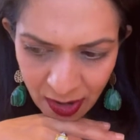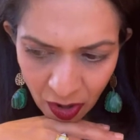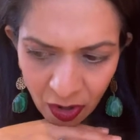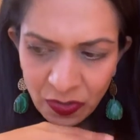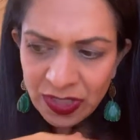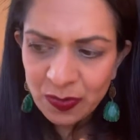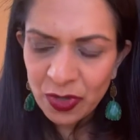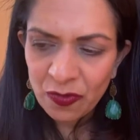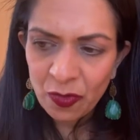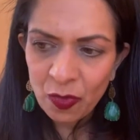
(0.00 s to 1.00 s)
all these
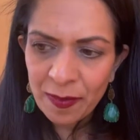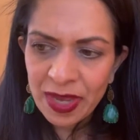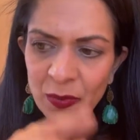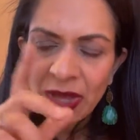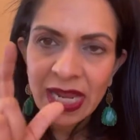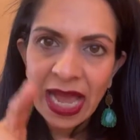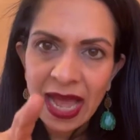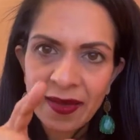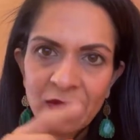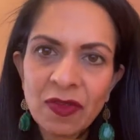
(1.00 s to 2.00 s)
beautiful women, and we had a
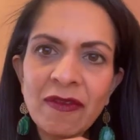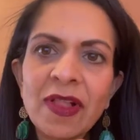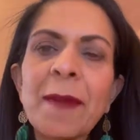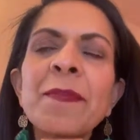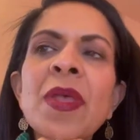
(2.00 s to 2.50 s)
guy on the Love Lab.